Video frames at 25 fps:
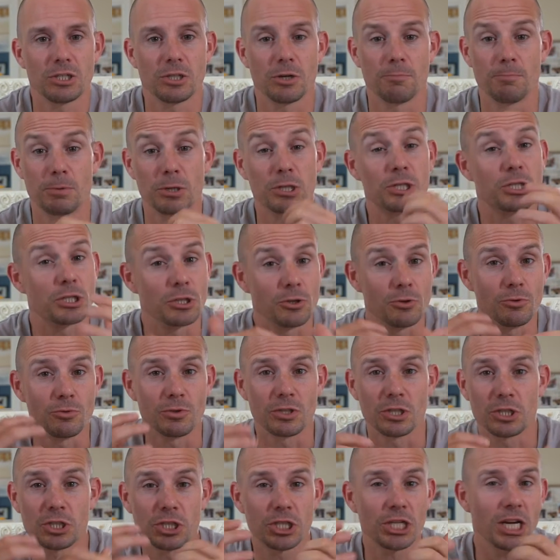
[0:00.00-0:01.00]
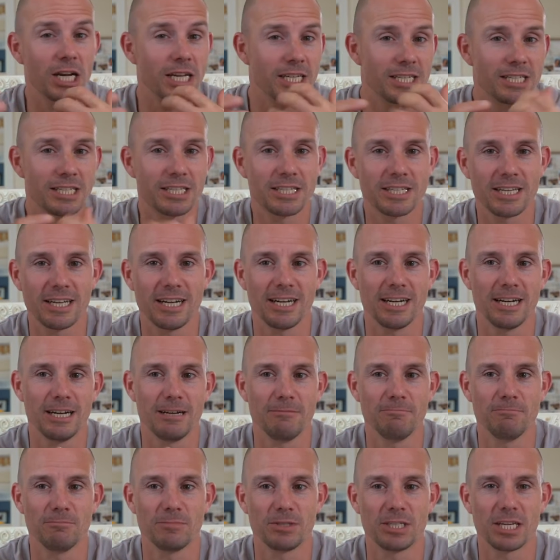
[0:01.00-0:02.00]
pursue, to chase,
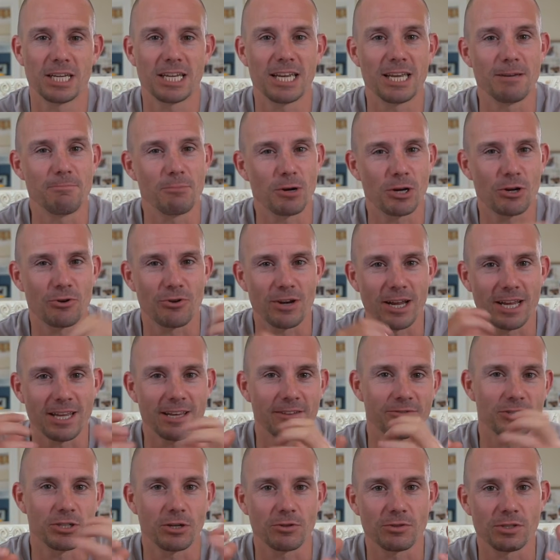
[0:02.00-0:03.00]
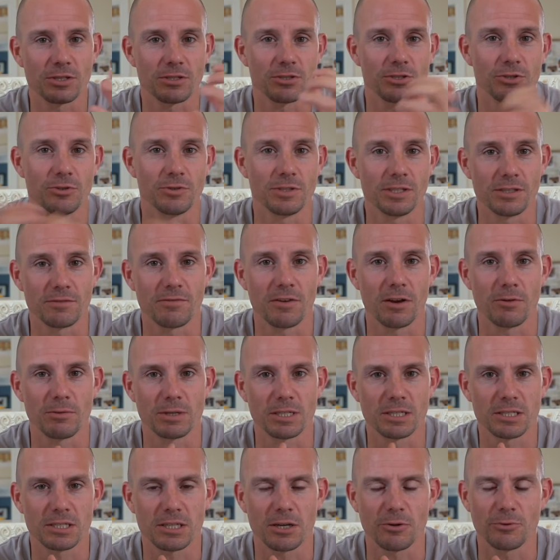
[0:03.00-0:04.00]
to keep my creative juices flowing.
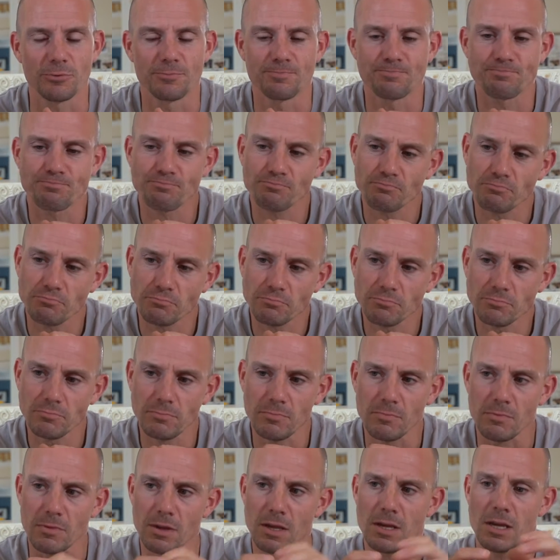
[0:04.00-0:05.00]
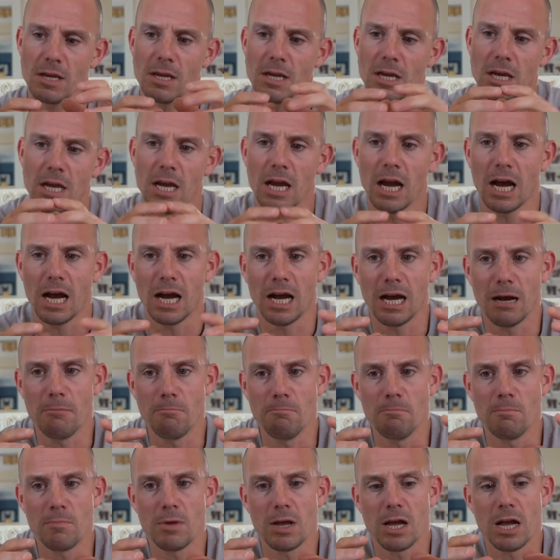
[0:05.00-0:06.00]
So
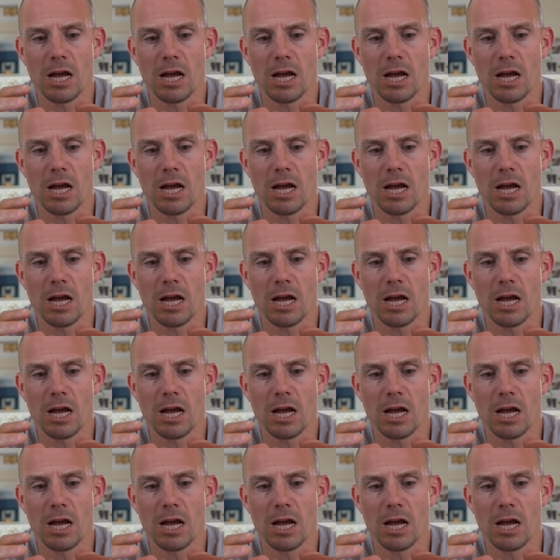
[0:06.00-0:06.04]
one